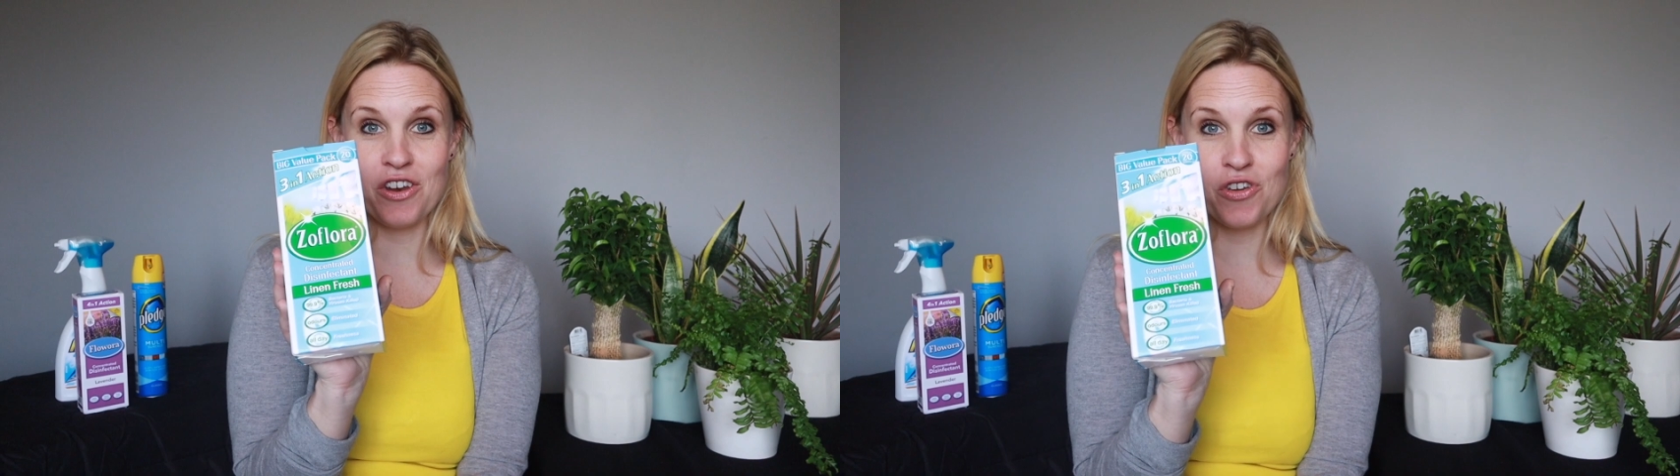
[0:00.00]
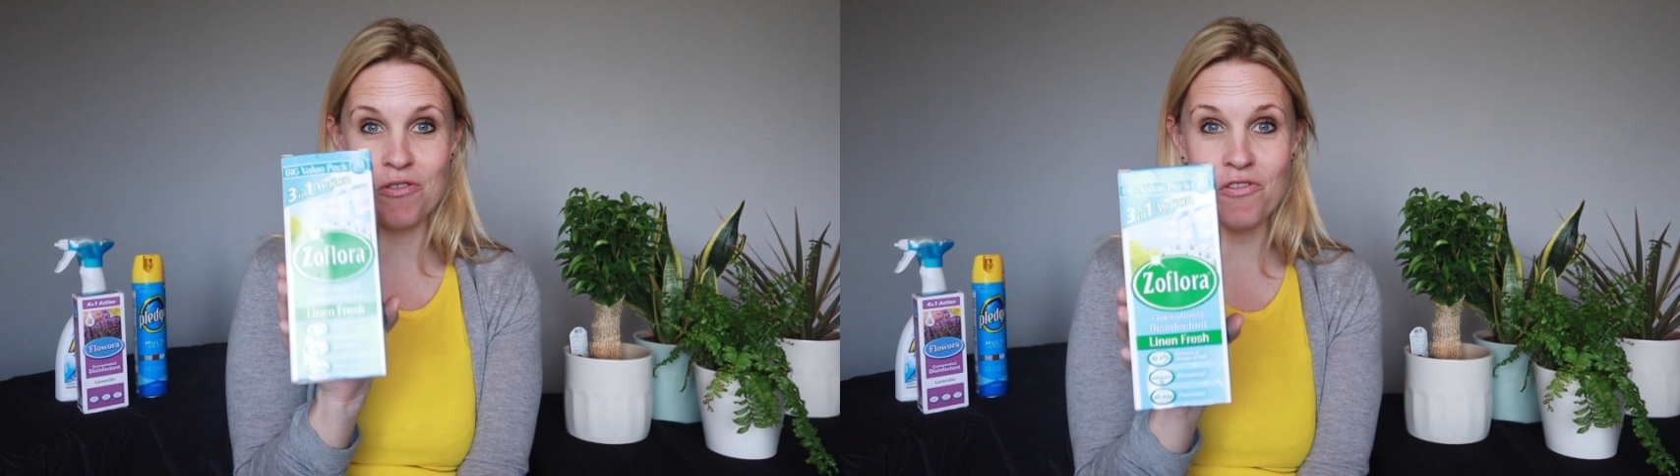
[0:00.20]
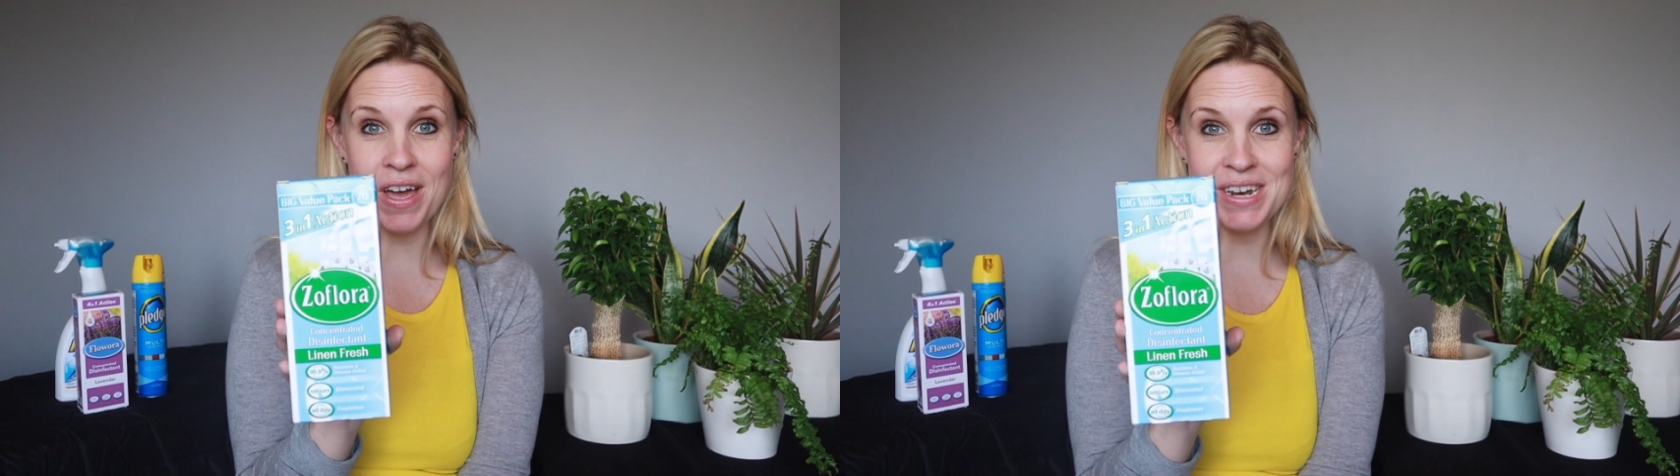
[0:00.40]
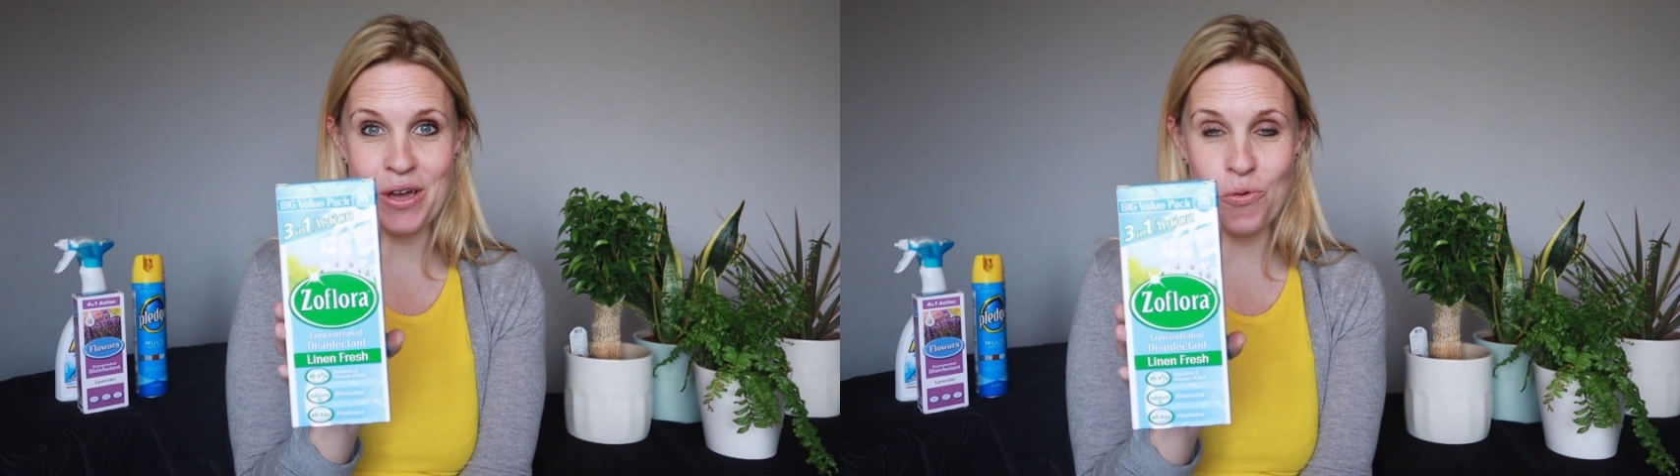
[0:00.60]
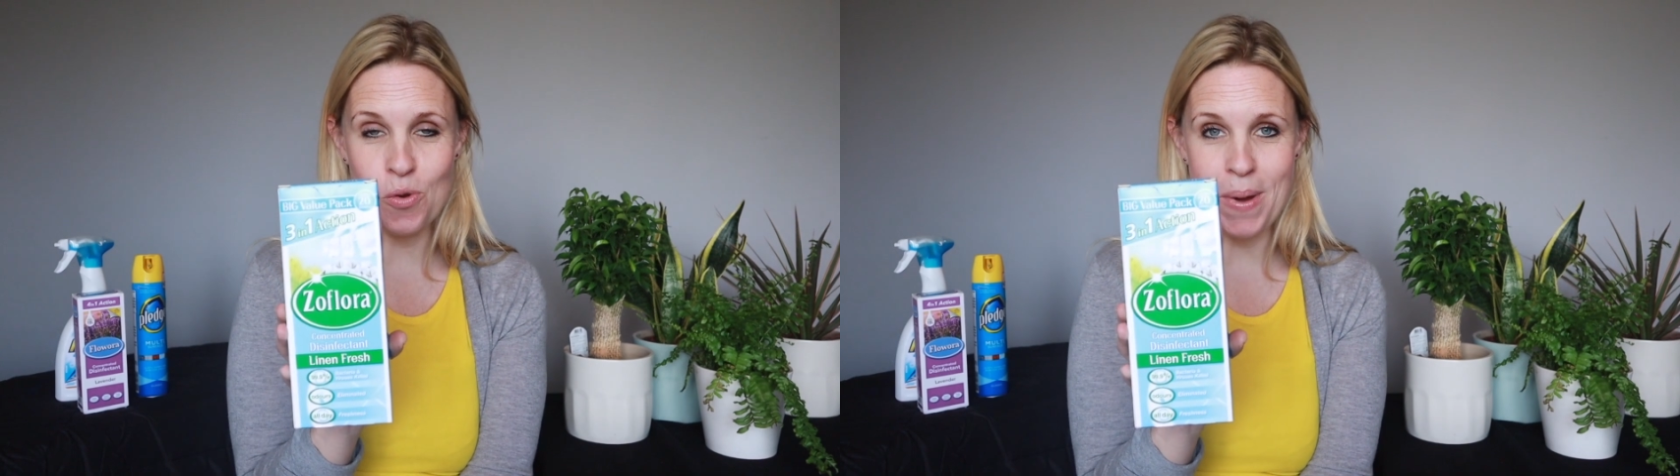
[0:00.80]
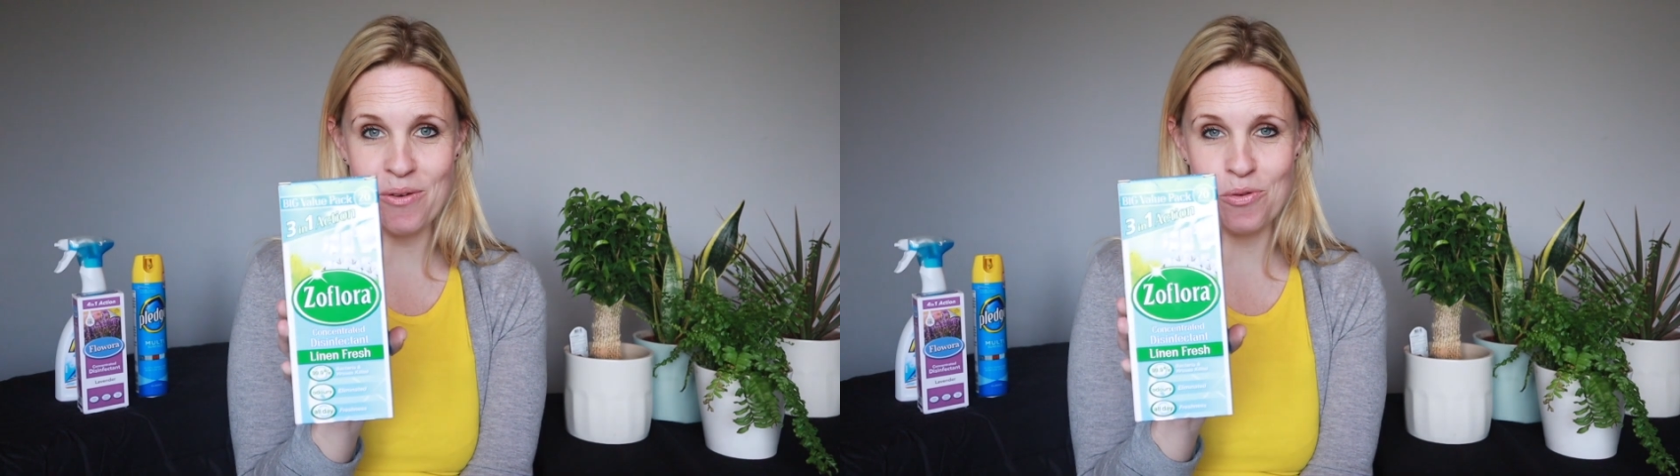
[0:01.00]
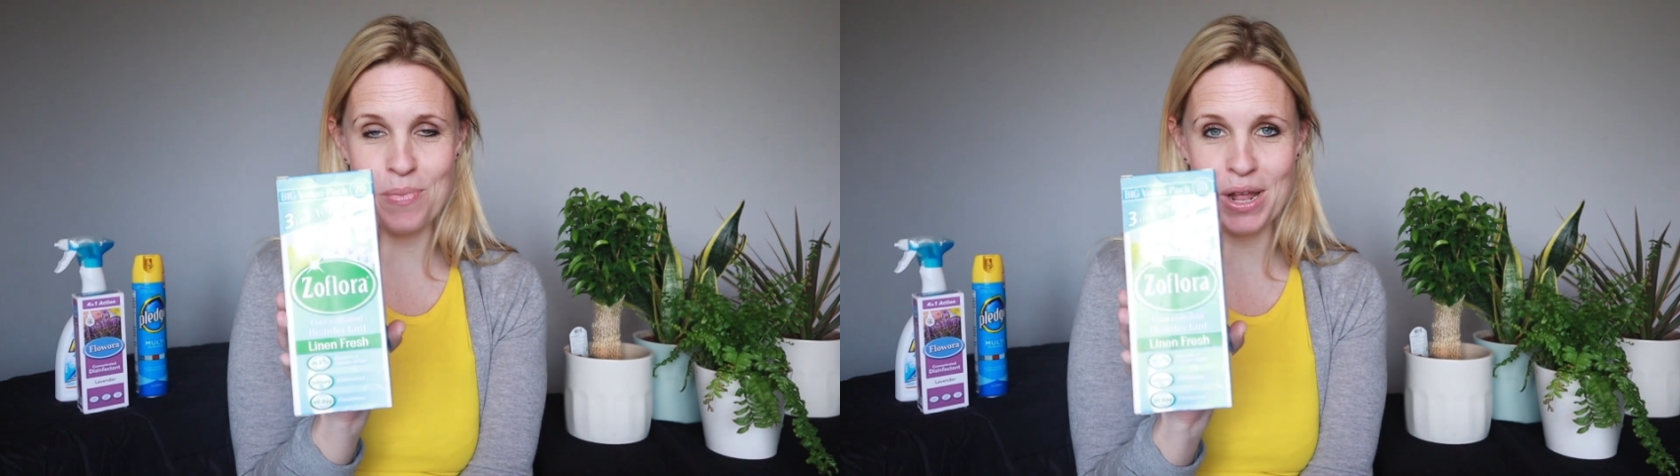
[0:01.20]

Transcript: and you can find out all about them